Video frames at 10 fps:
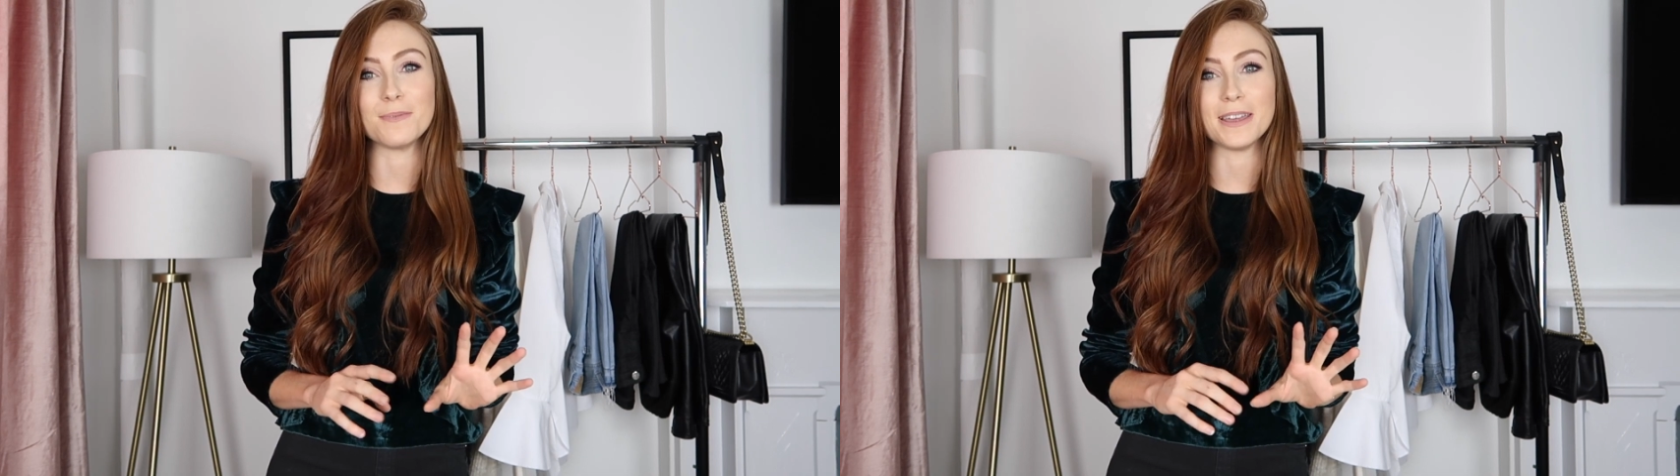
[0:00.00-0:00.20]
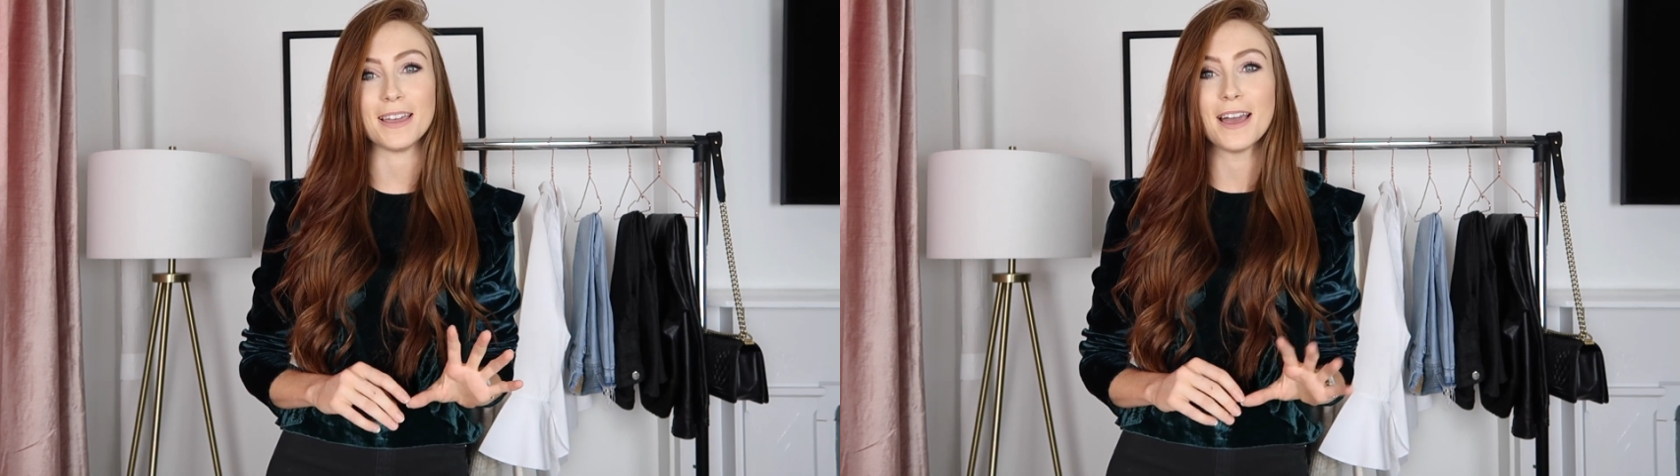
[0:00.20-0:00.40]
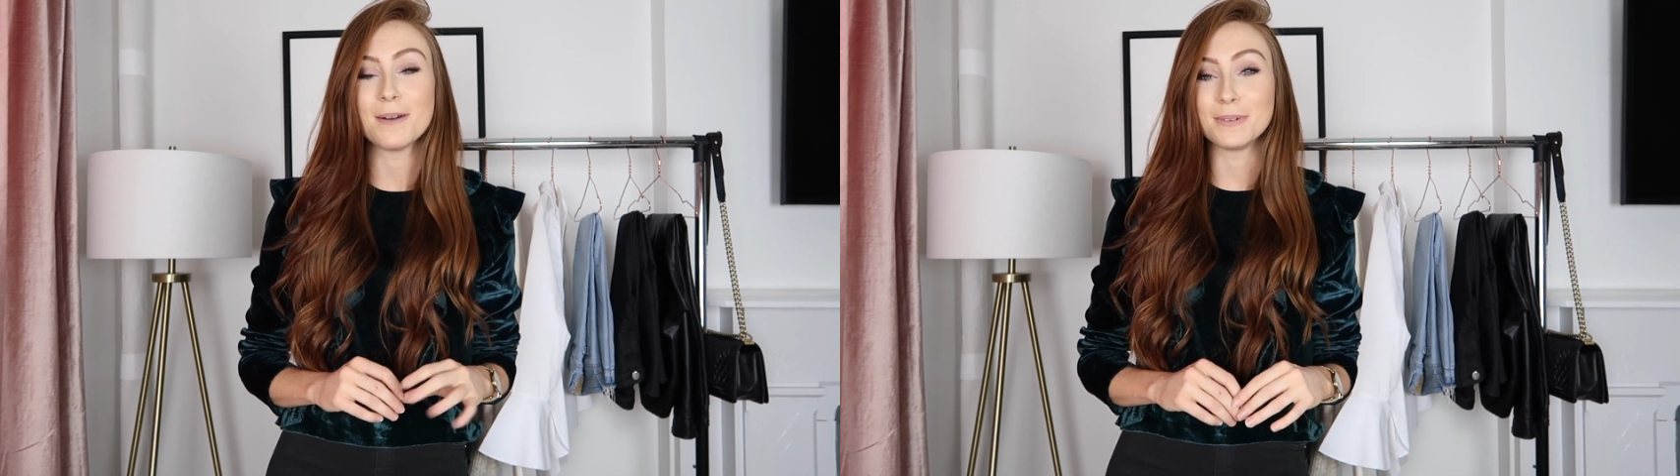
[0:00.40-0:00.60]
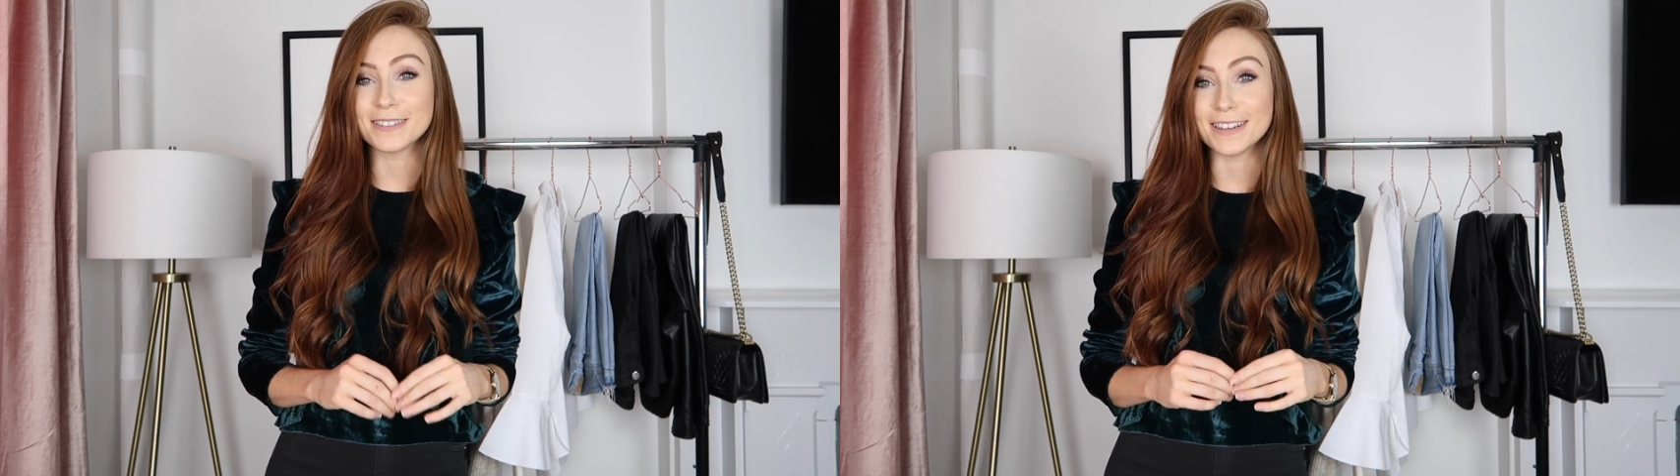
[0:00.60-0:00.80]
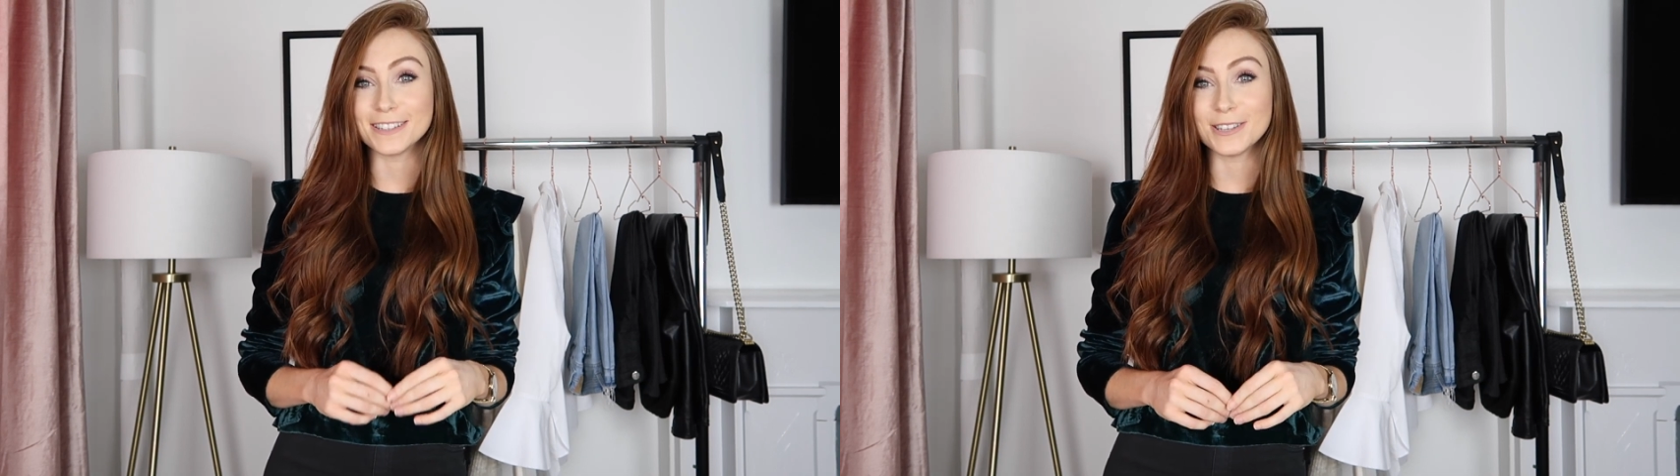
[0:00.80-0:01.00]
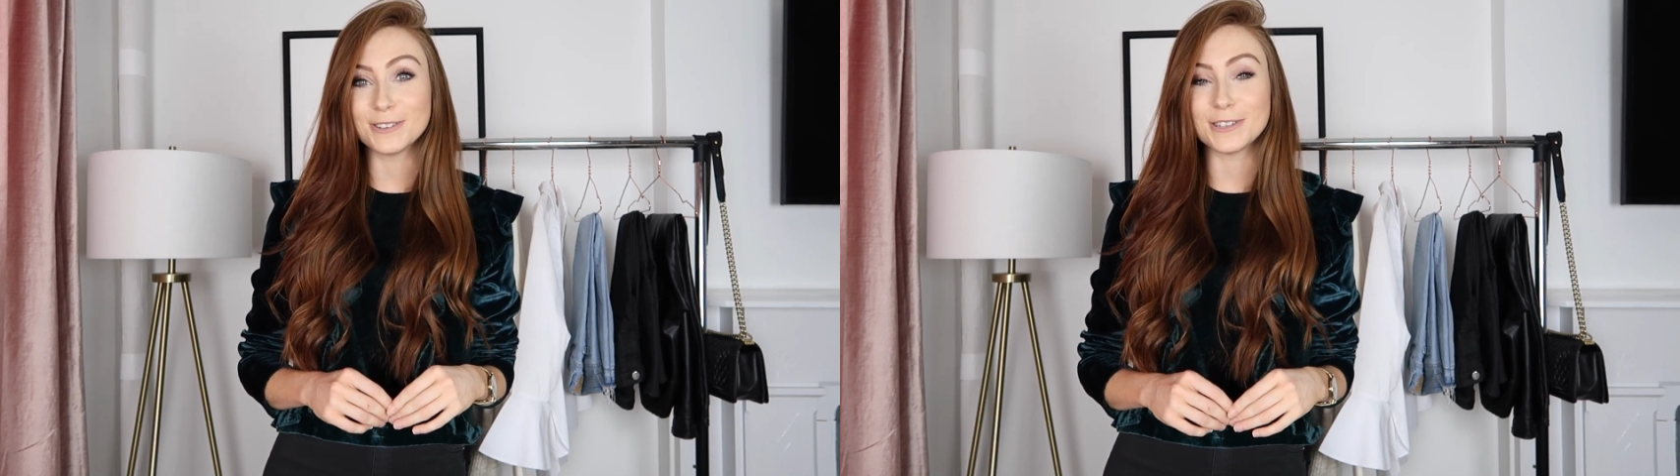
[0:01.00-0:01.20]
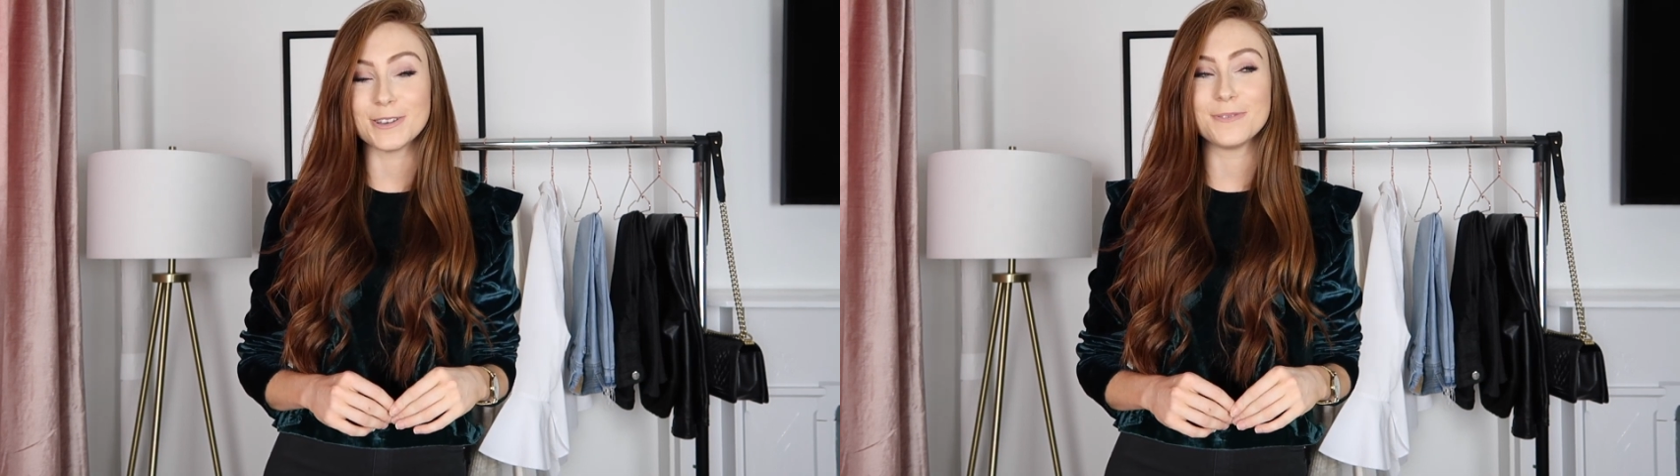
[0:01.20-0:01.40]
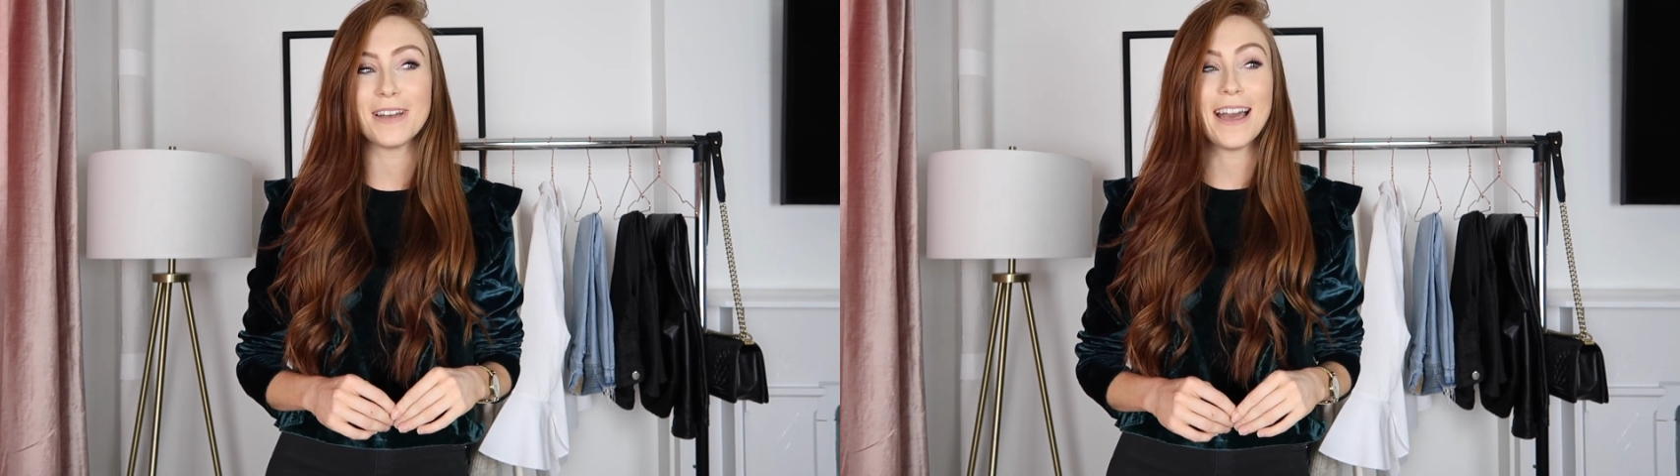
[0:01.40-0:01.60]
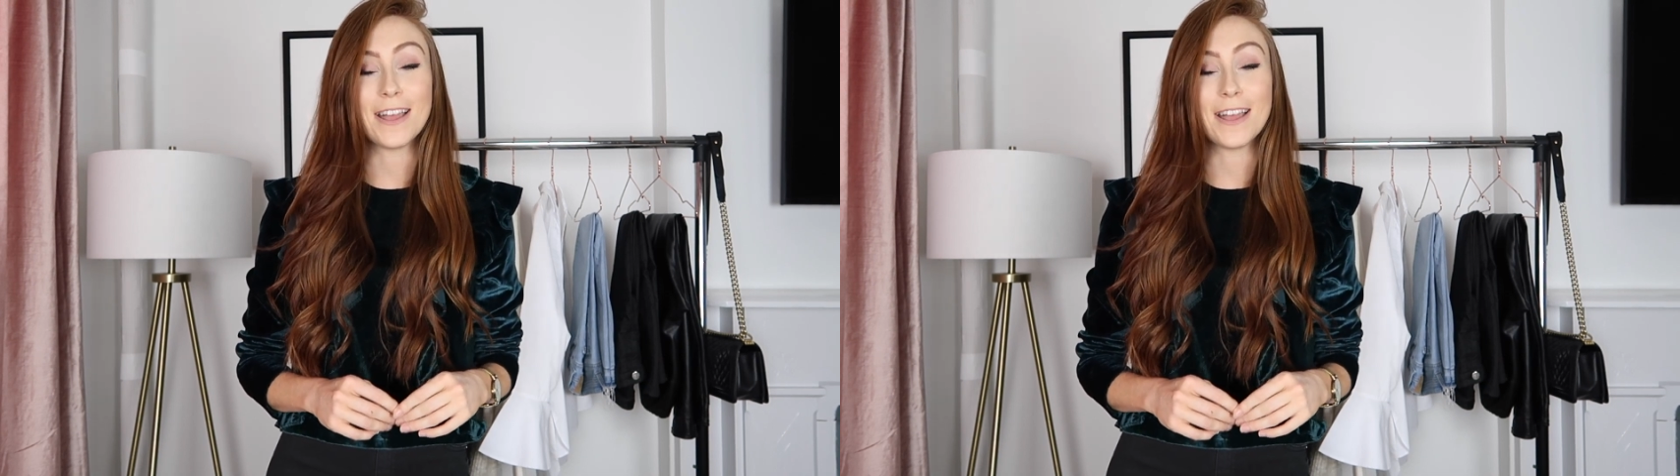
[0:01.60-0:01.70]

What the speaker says: me besides YouTube.